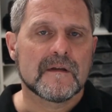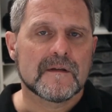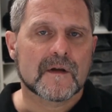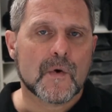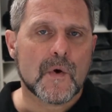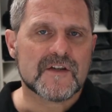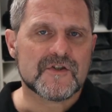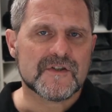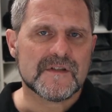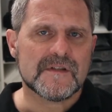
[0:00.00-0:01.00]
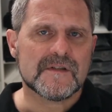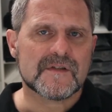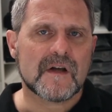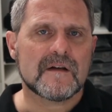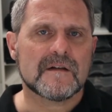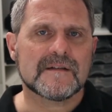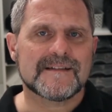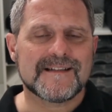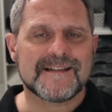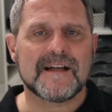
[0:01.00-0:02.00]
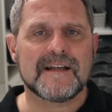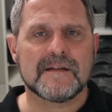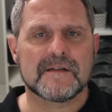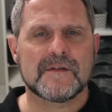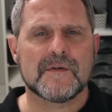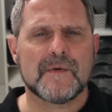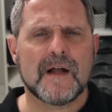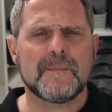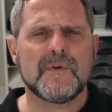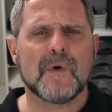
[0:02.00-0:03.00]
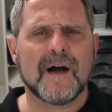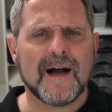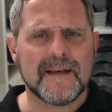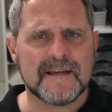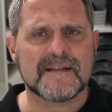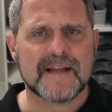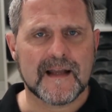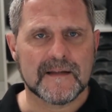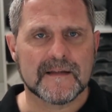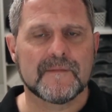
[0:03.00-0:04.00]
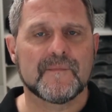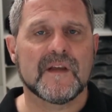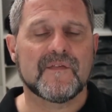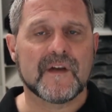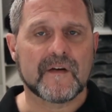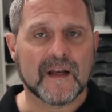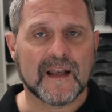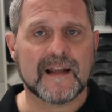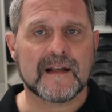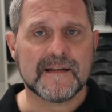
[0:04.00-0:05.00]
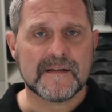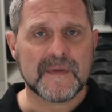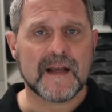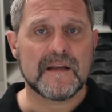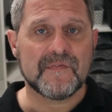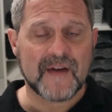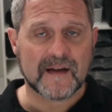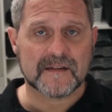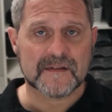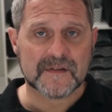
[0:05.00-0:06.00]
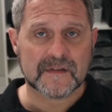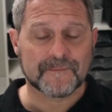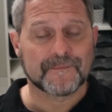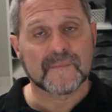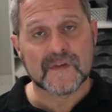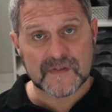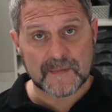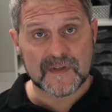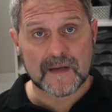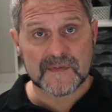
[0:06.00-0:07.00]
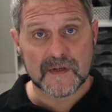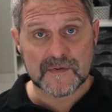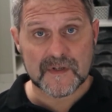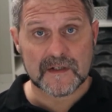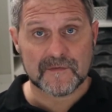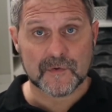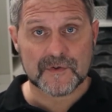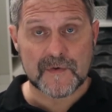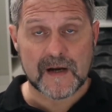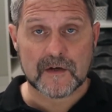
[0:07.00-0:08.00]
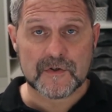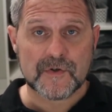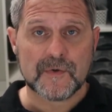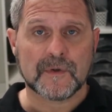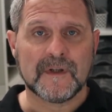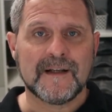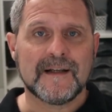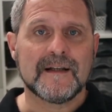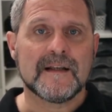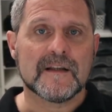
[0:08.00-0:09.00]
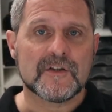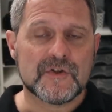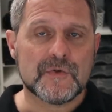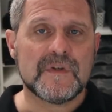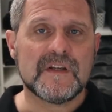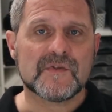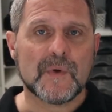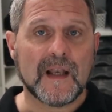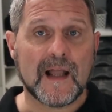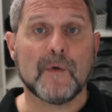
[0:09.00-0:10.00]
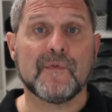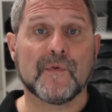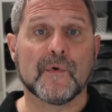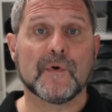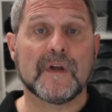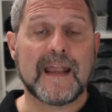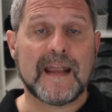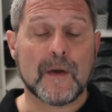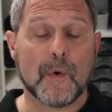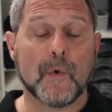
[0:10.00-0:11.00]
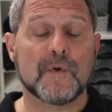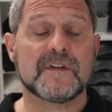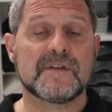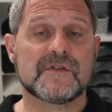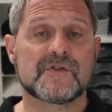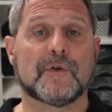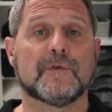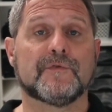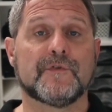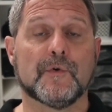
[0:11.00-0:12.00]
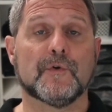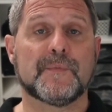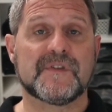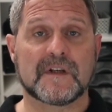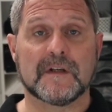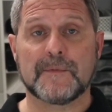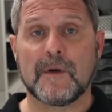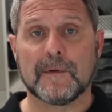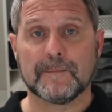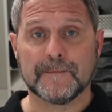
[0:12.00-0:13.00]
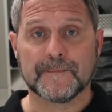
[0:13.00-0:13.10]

The questions are designed to help you understand if there are likely to be any factors, sometimes outside of your direct control, that you need to allow for in order to solve your particular problem.